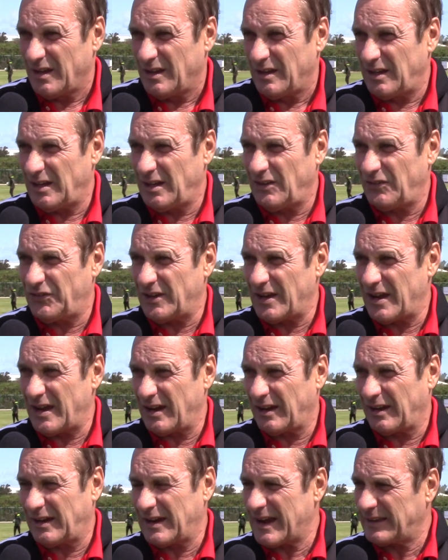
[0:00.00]
if they
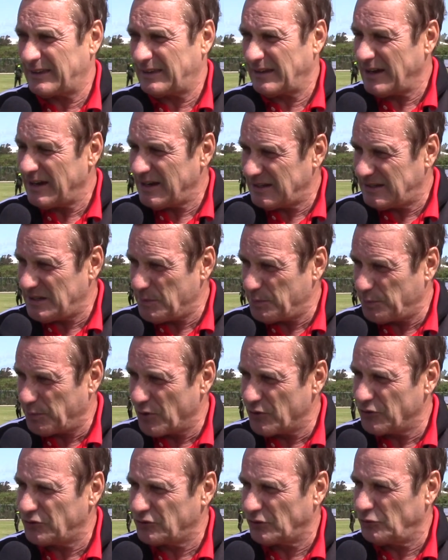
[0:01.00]
get 80
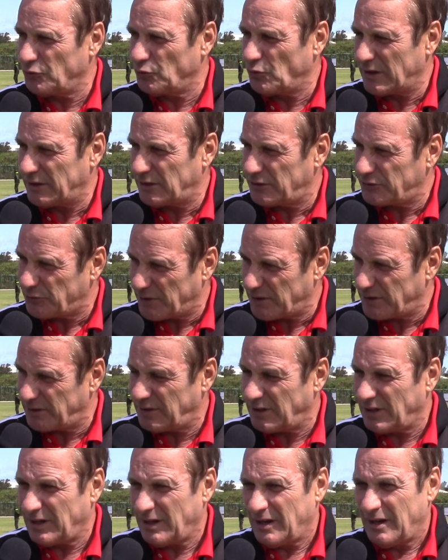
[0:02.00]
points on
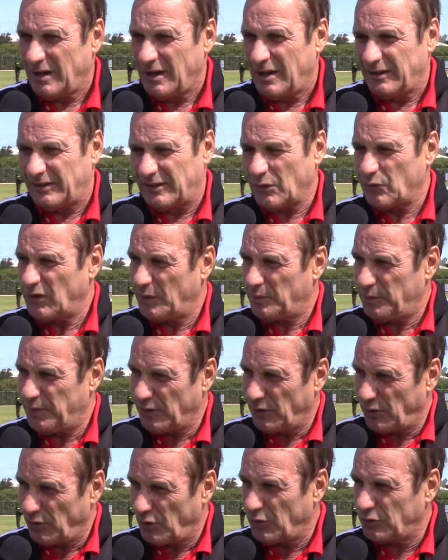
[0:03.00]
100, they will be
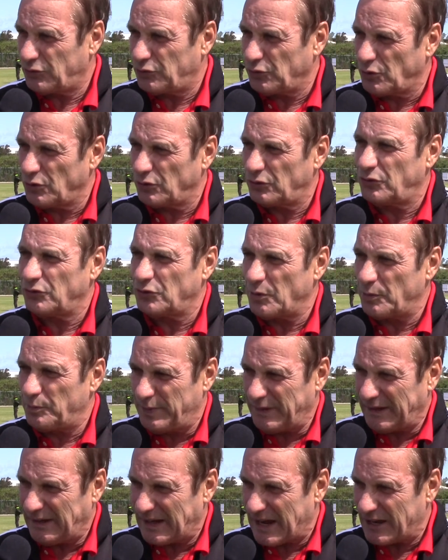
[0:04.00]
allowed to go to the
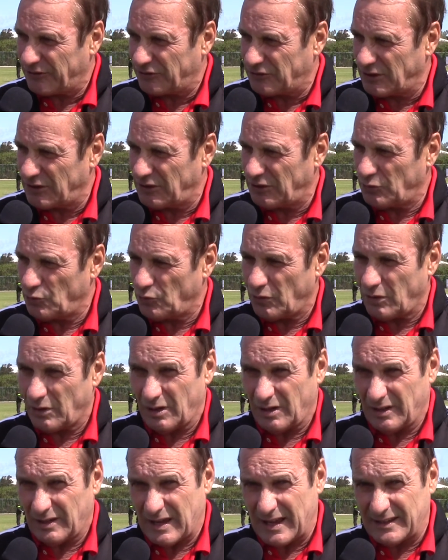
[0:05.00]
B license,
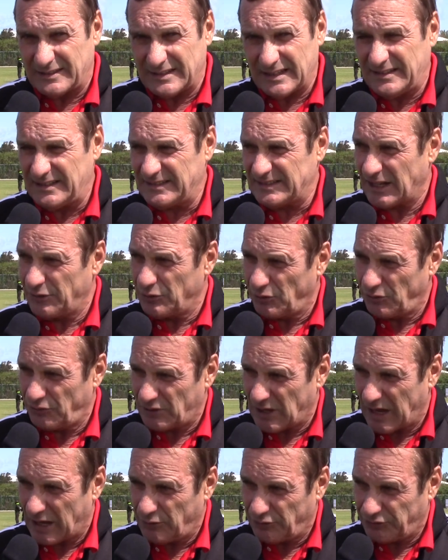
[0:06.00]
and that is
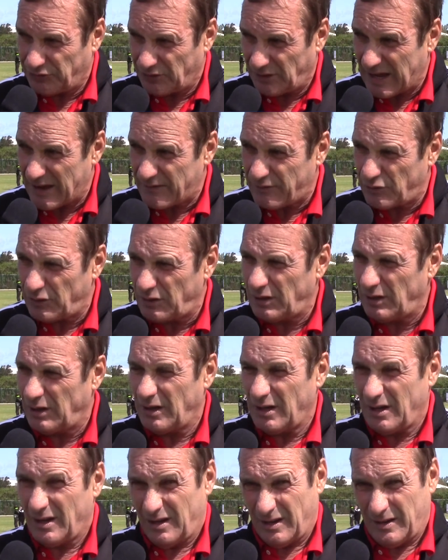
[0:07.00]
another level.
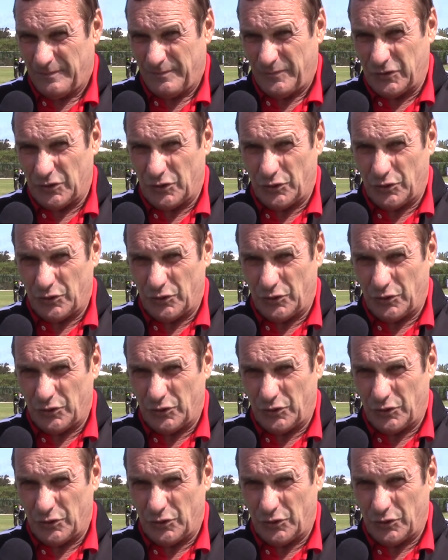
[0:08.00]
The